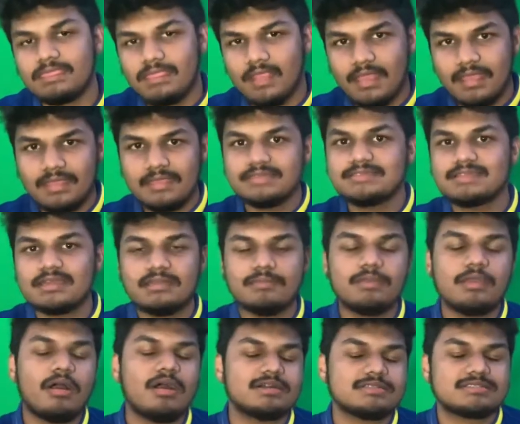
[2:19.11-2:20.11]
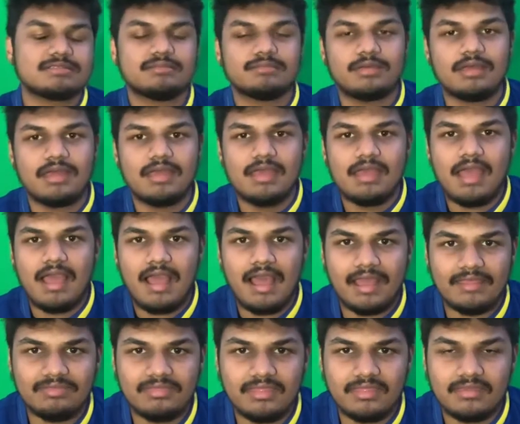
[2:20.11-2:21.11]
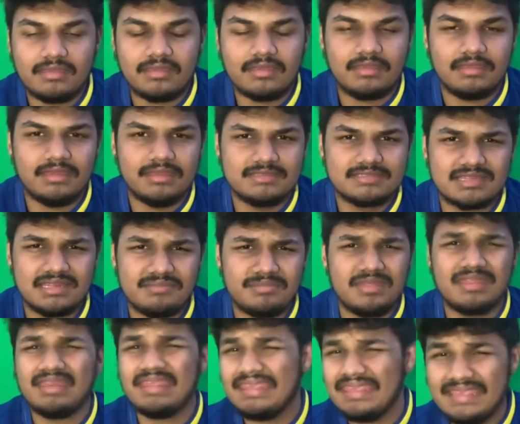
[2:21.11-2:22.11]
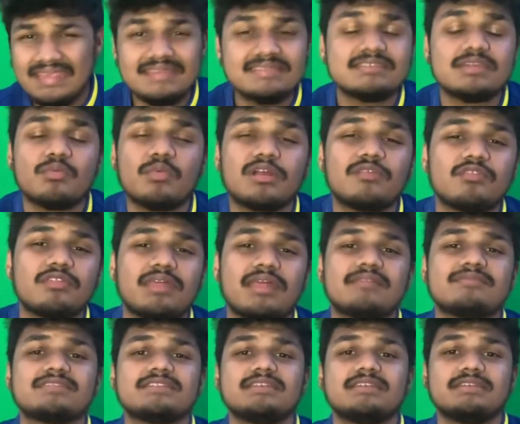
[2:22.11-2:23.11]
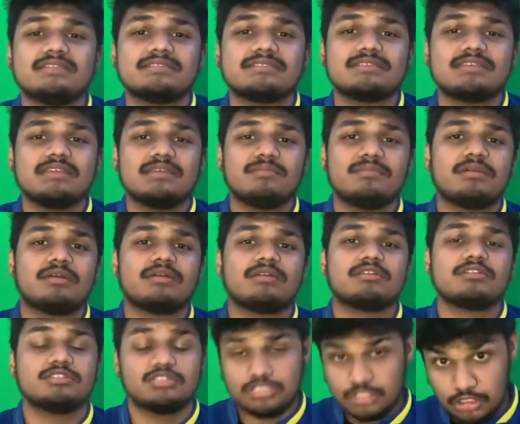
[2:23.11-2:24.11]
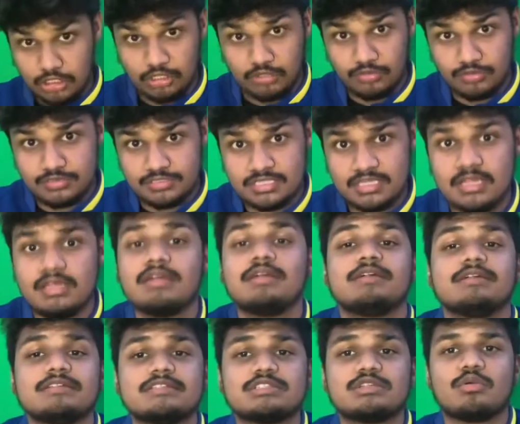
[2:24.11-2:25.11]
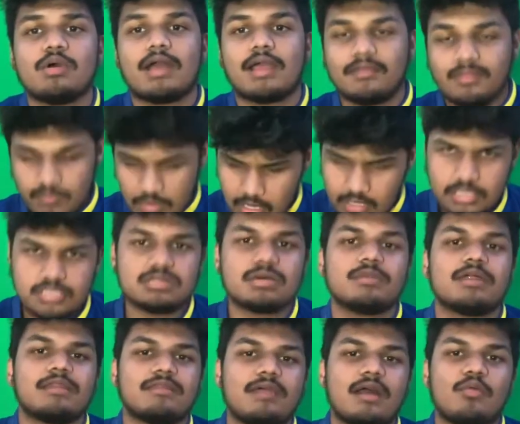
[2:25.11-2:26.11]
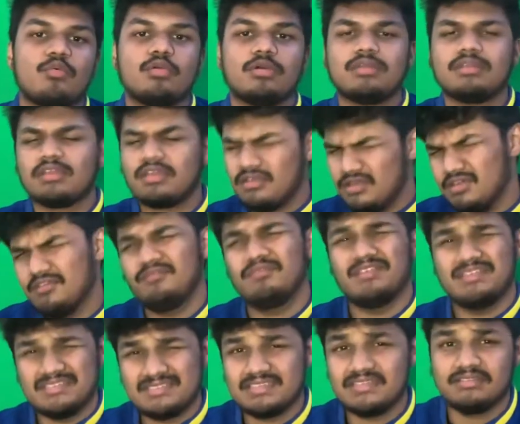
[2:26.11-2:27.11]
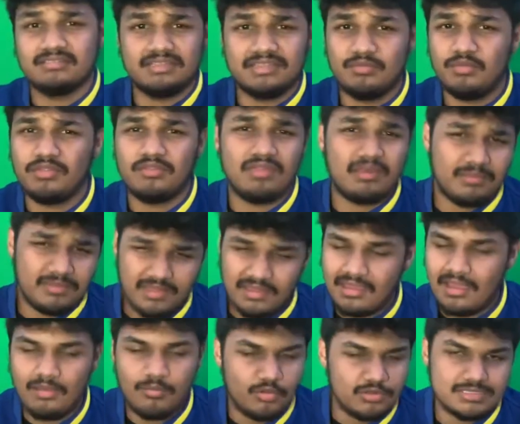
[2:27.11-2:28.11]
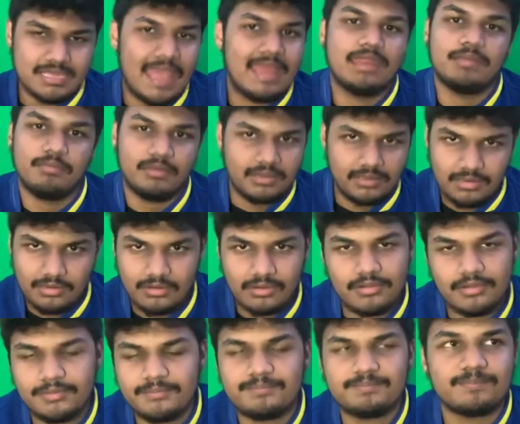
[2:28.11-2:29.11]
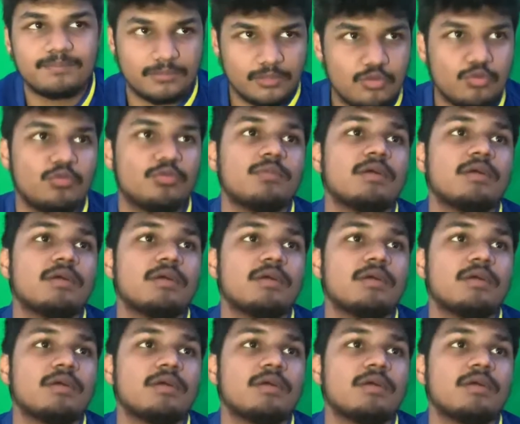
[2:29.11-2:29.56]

it's going to be awesome. I think it's going to be an easy one for the NFC East team to lose. So I got the Buccaneers coming out of that one convincingly, whether that be the Cowboys, anybody. All right, cool.